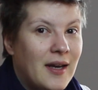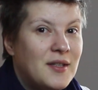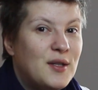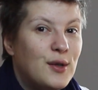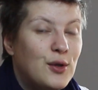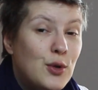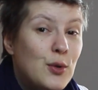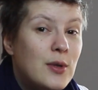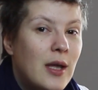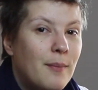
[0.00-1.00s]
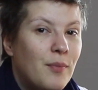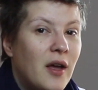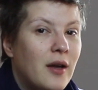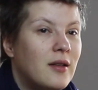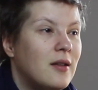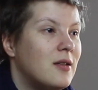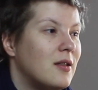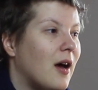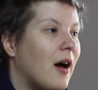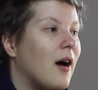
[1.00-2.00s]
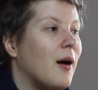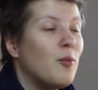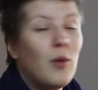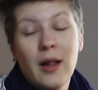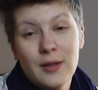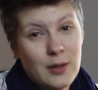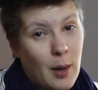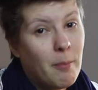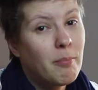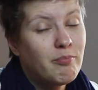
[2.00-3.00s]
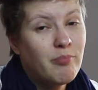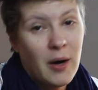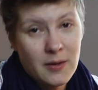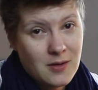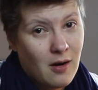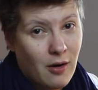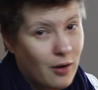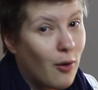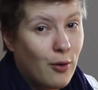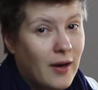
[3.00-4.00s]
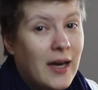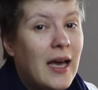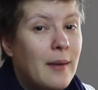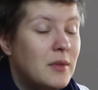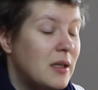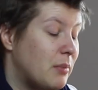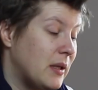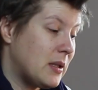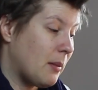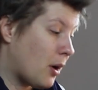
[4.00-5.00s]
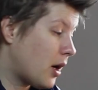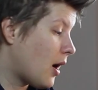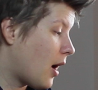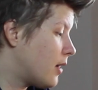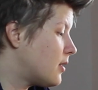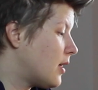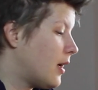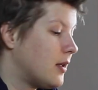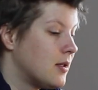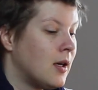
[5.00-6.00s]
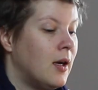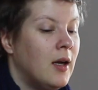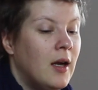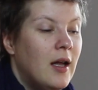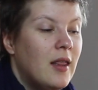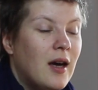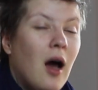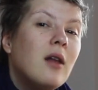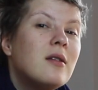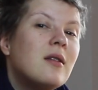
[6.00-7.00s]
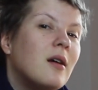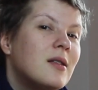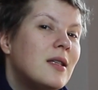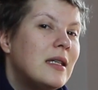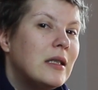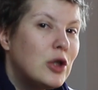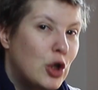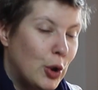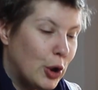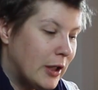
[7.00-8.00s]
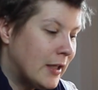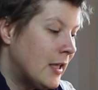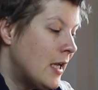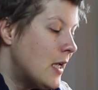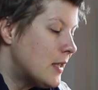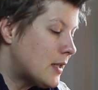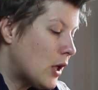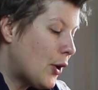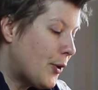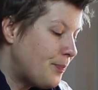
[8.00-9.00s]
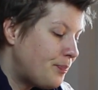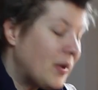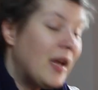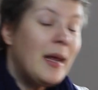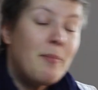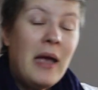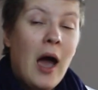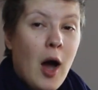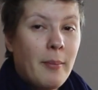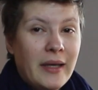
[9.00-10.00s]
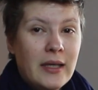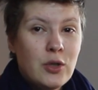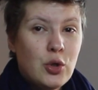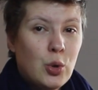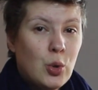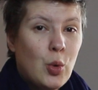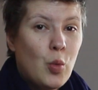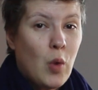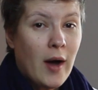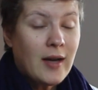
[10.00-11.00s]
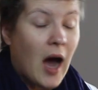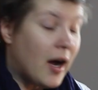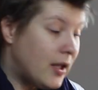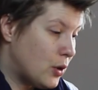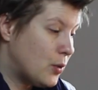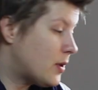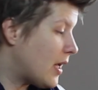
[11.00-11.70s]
I still use them. That some parts are already empty, but some are not, and the colors are still good. So let me hop into what I use.